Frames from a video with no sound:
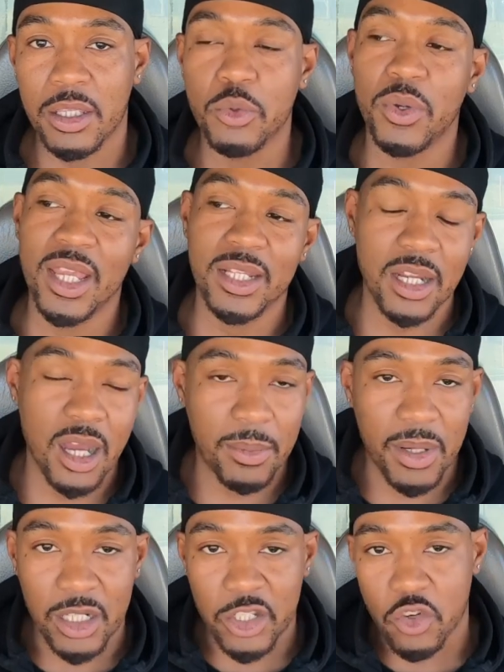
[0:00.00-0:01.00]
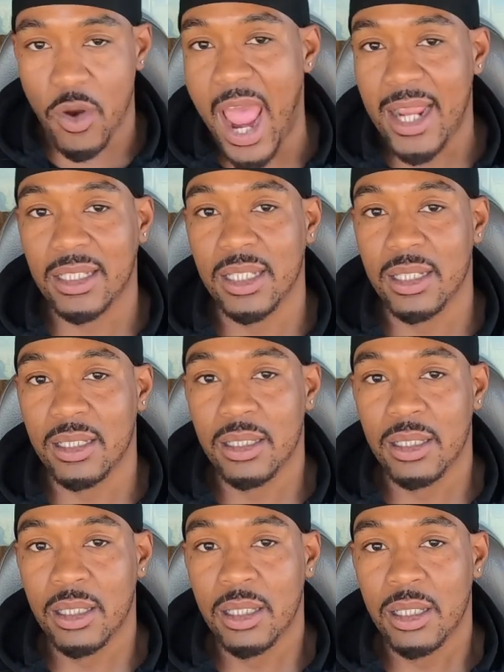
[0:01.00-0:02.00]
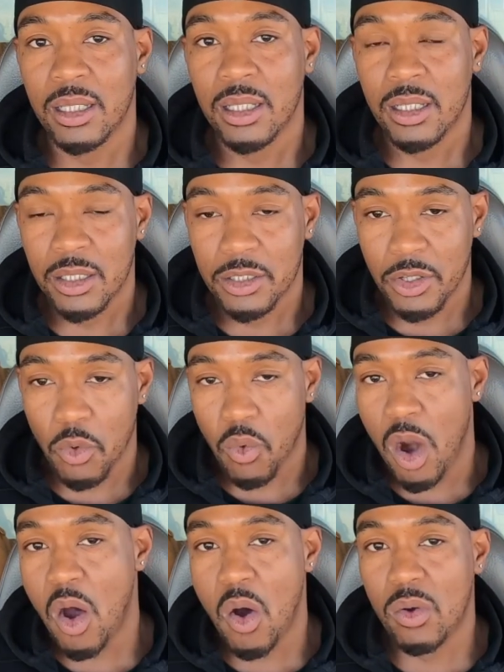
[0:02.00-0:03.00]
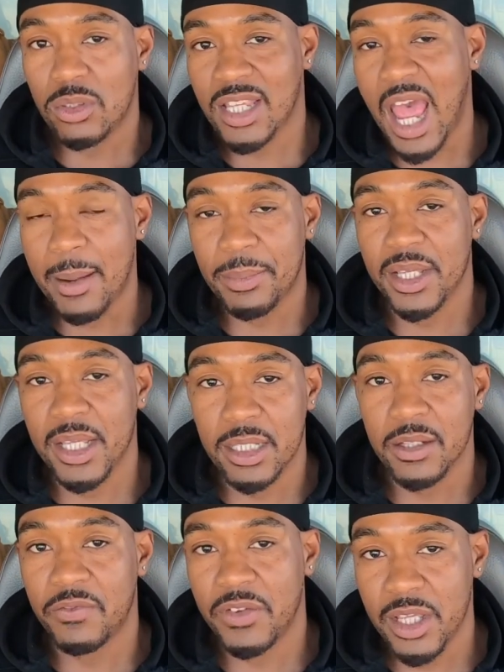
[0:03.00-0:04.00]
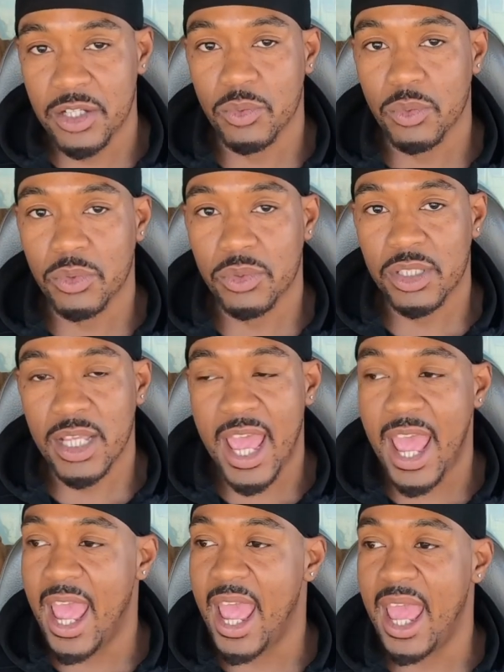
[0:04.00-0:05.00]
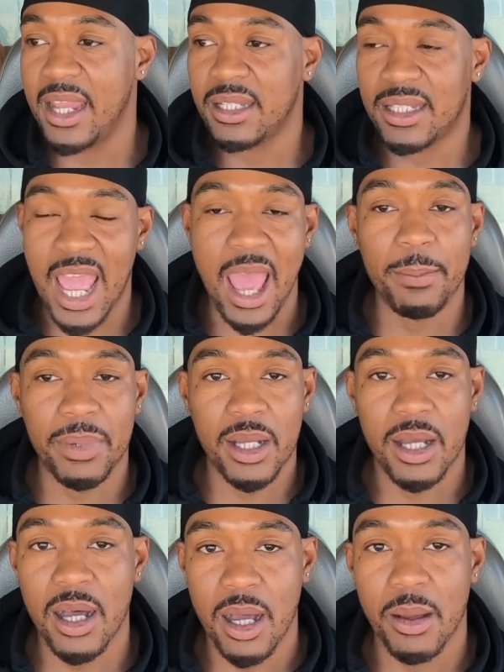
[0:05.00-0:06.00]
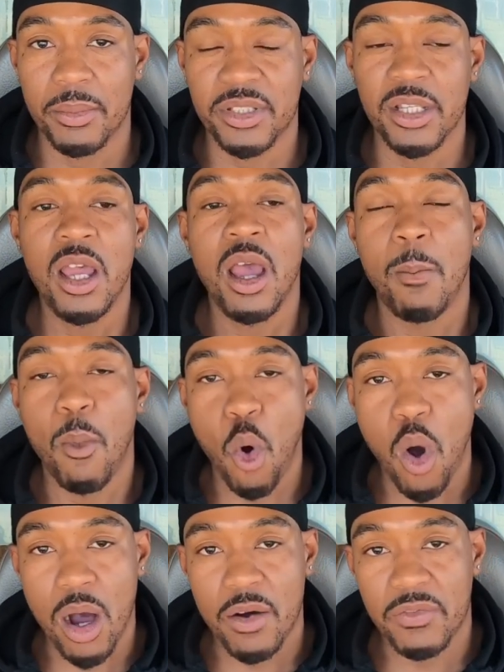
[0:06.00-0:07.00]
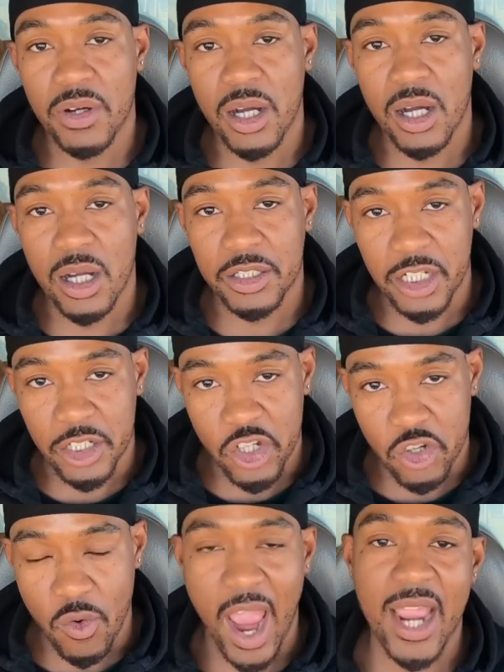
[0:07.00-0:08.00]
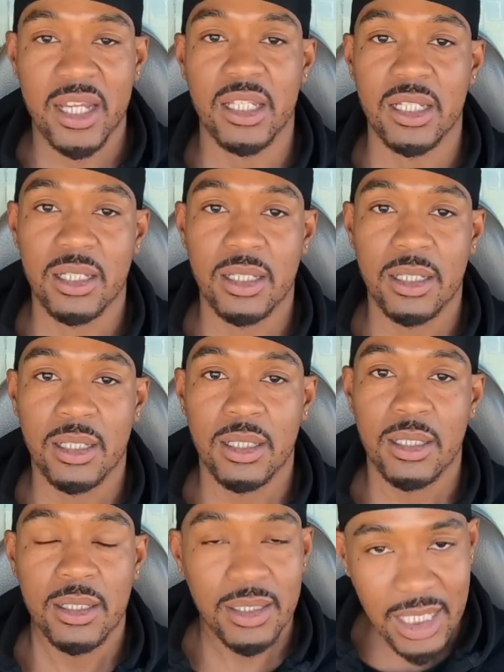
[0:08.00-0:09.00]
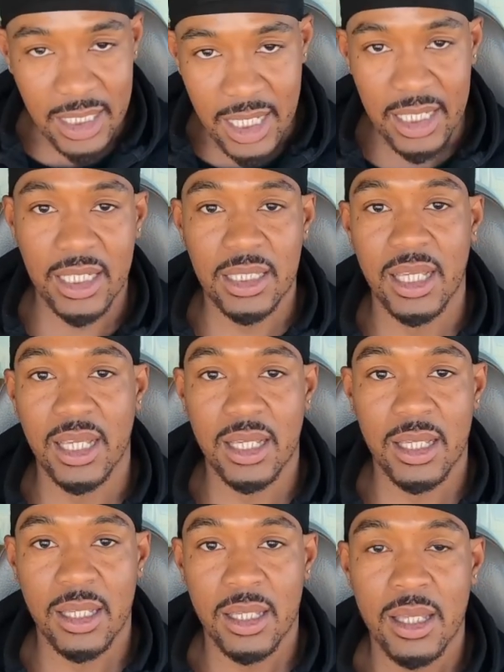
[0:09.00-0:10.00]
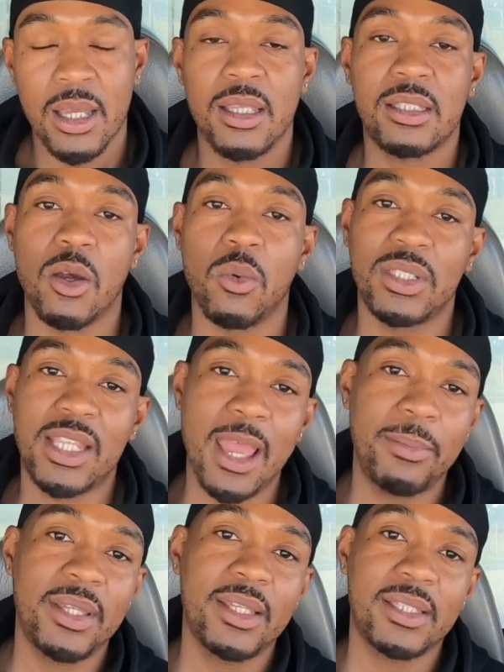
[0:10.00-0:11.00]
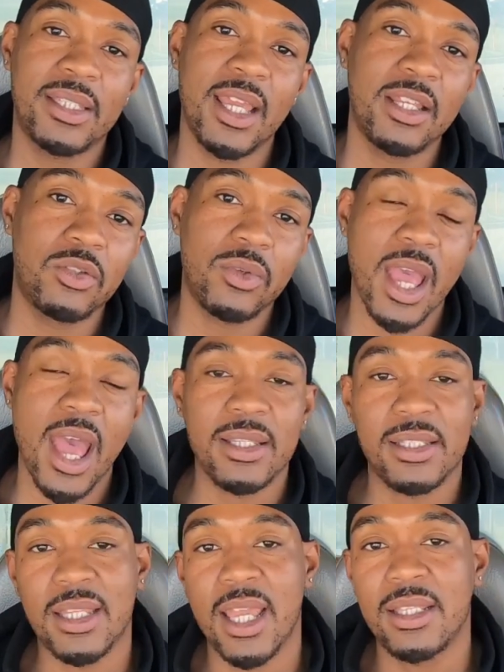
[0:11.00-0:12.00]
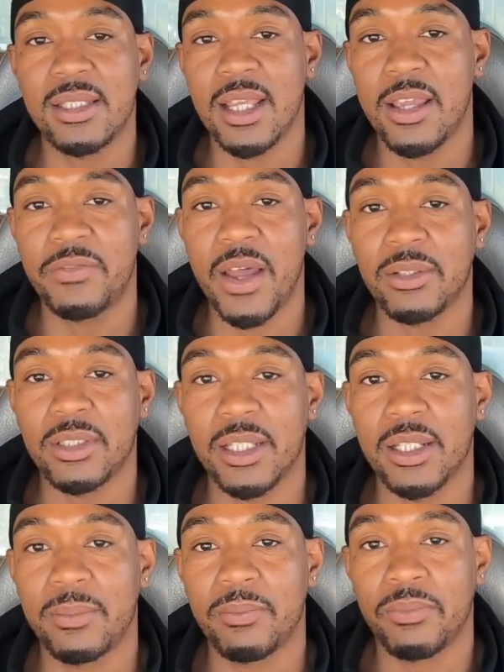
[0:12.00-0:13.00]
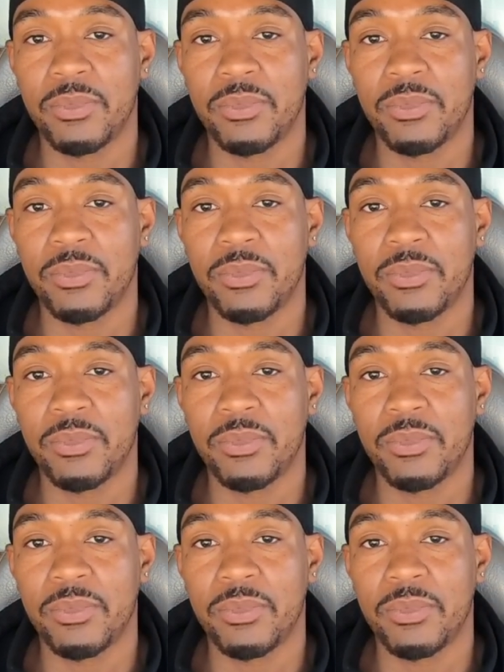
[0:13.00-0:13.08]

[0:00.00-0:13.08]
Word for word: you end up attracting the wrong type of individuals. And that becomes more of a distraction than anything. So with that being said, you guys stay safe out there.